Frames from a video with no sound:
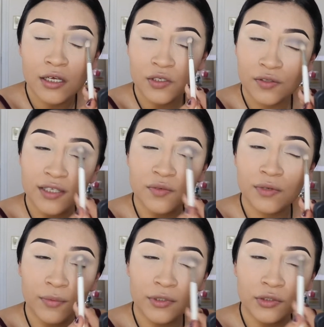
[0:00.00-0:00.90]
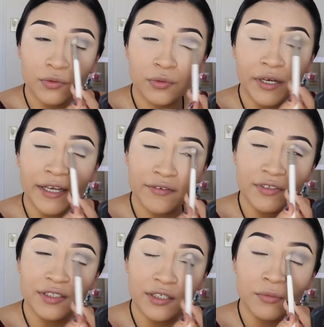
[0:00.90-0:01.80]
So that's what I would do
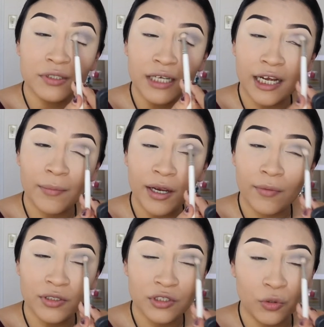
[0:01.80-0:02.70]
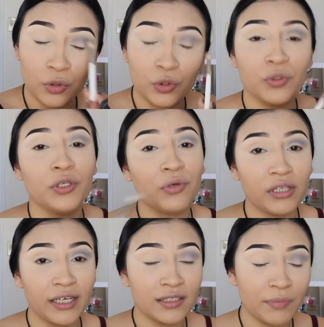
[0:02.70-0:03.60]
every single time I went to go do a new
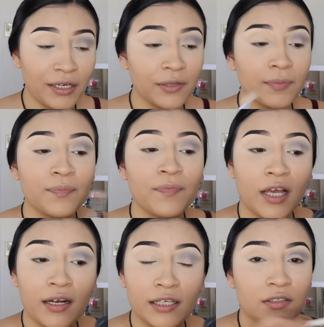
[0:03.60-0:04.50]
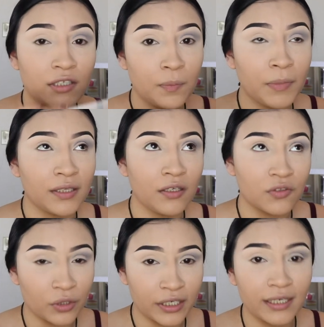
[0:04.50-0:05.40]
client's makeup. I like to keep my
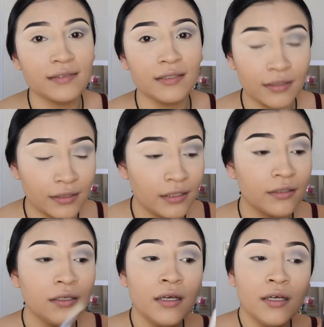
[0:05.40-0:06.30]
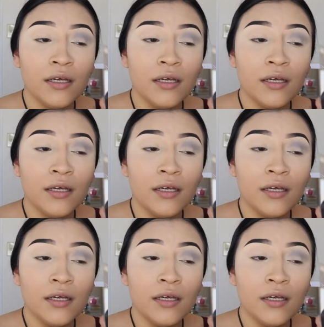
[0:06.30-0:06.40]
things organized and clean.